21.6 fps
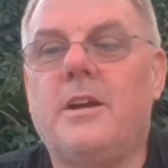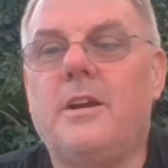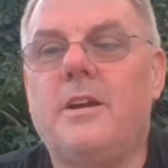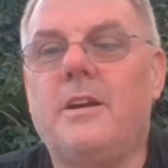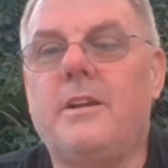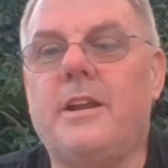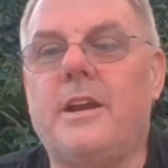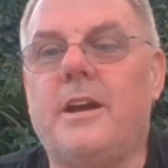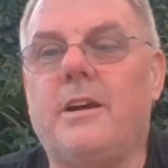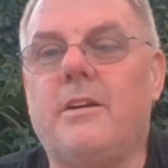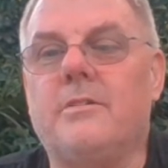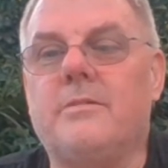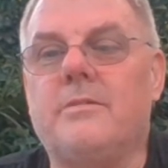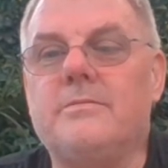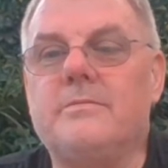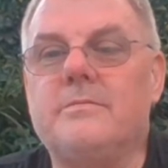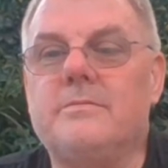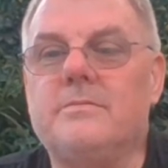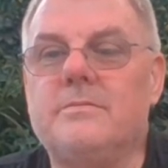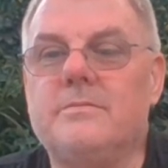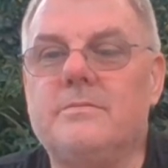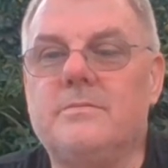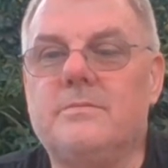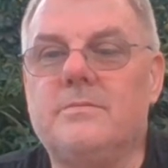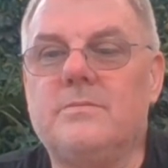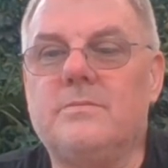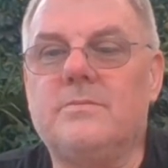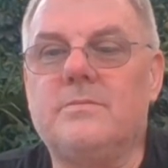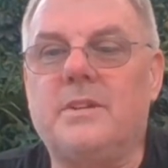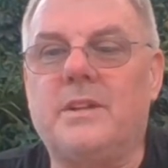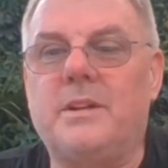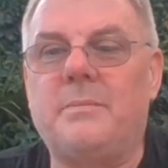Now,
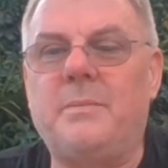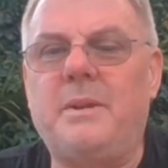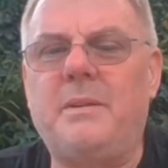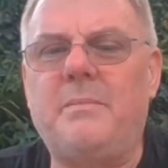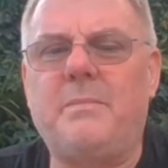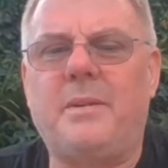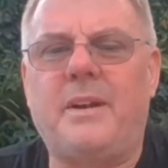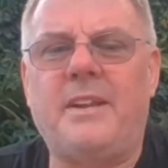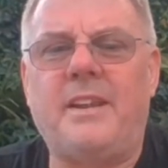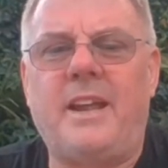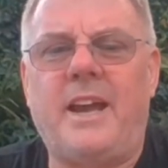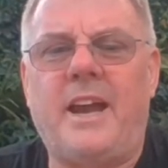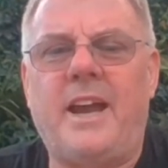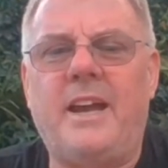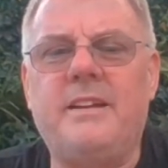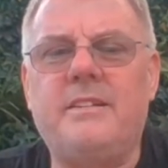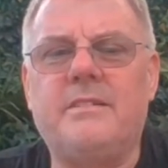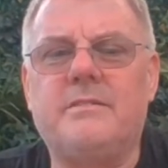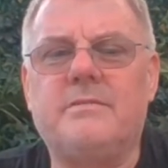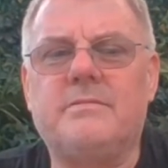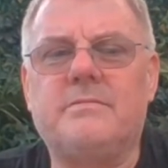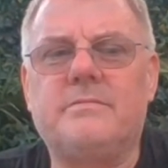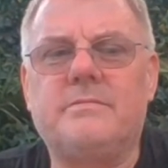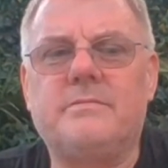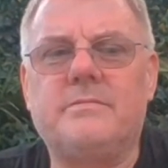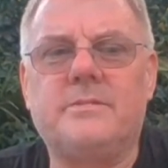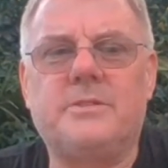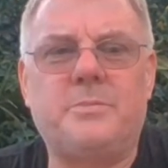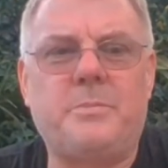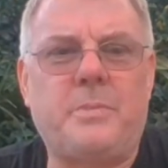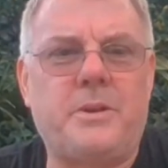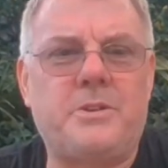what I mean by that,
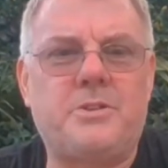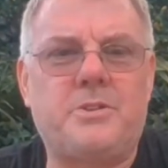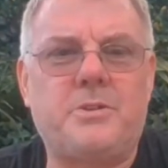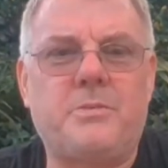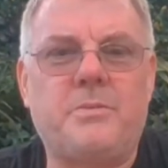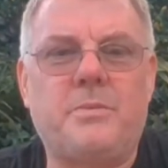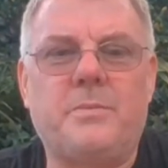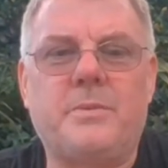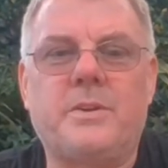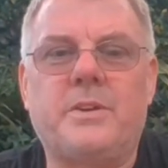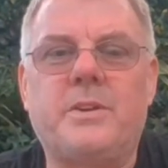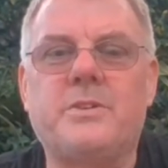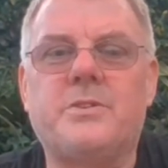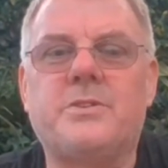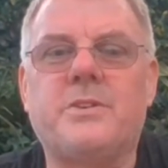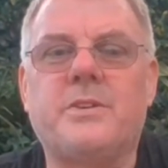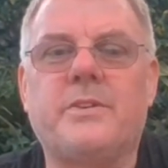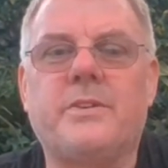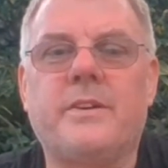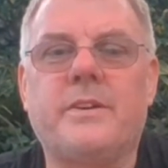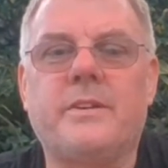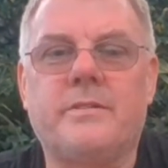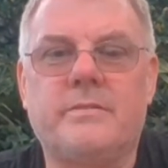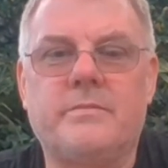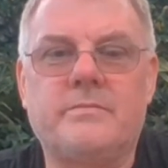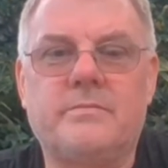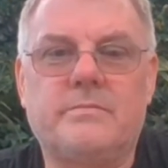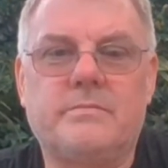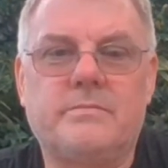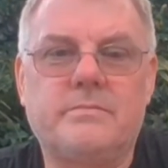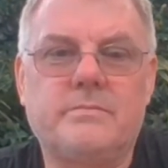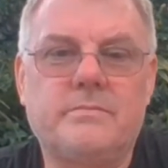especially when we're considering
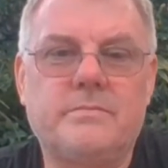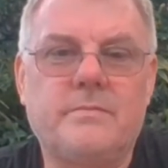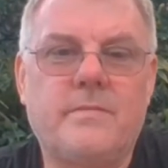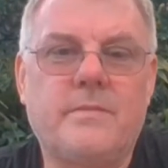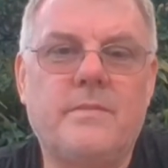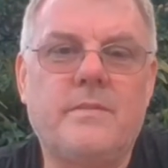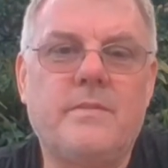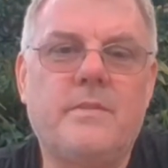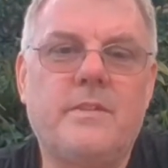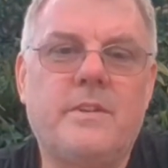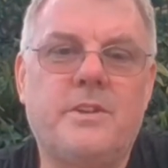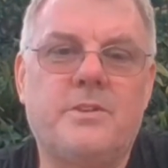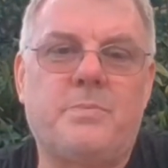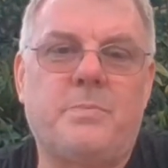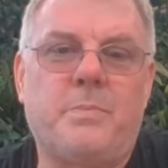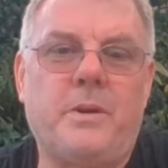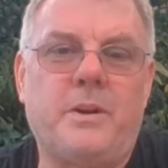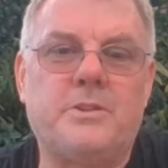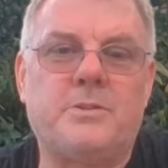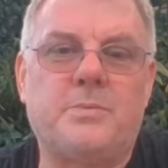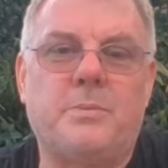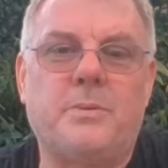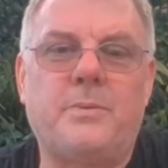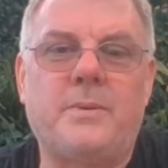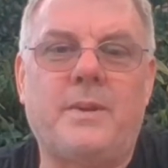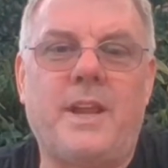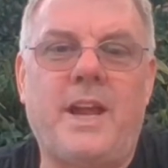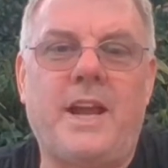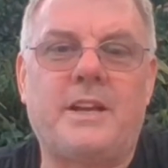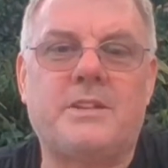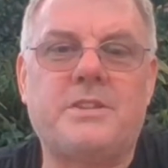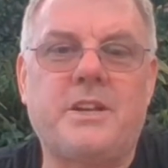this principle,
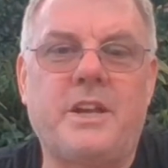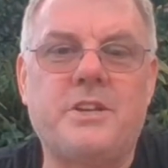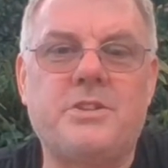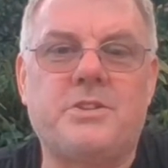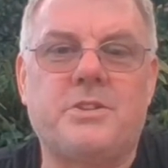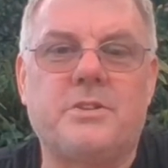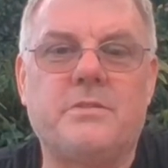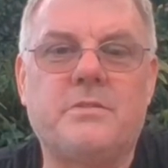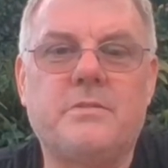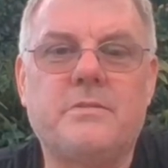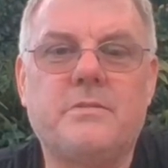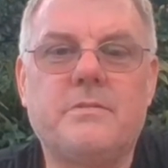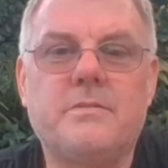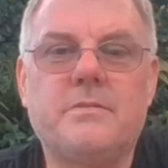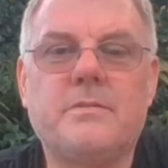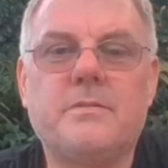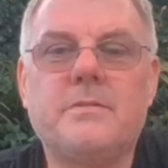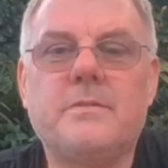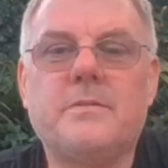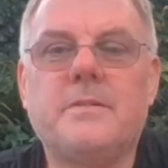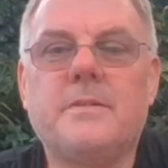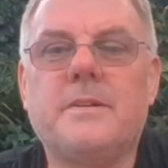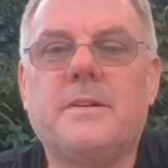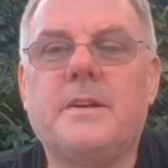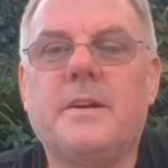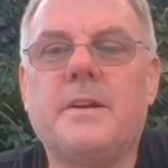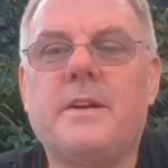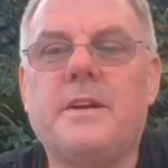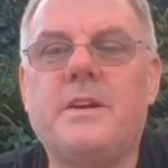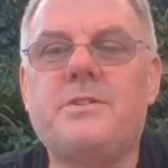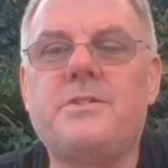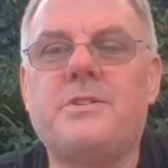relaxation,
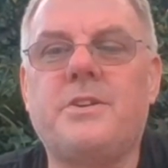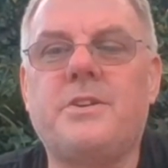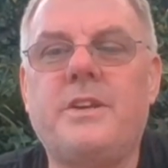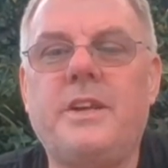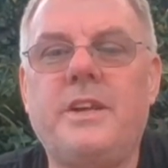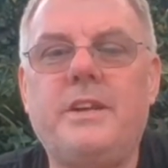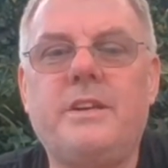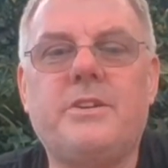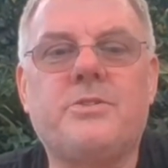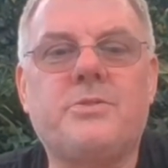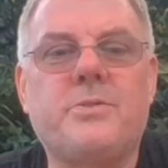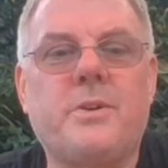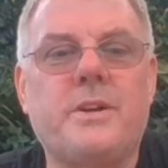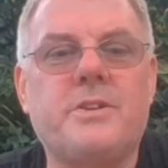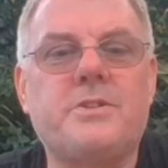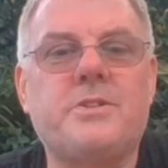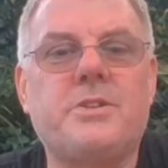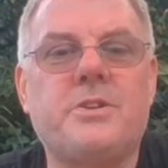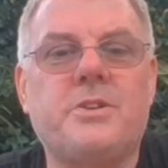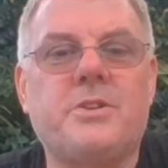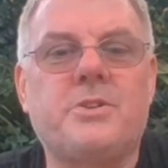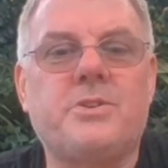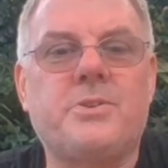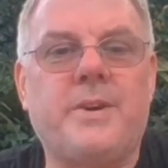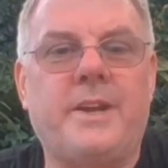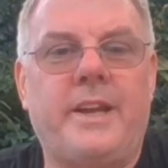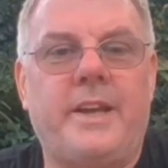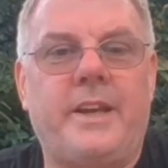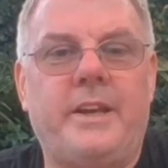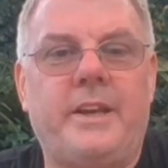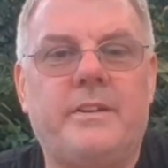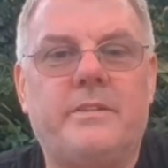is you need to trust in your
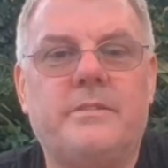training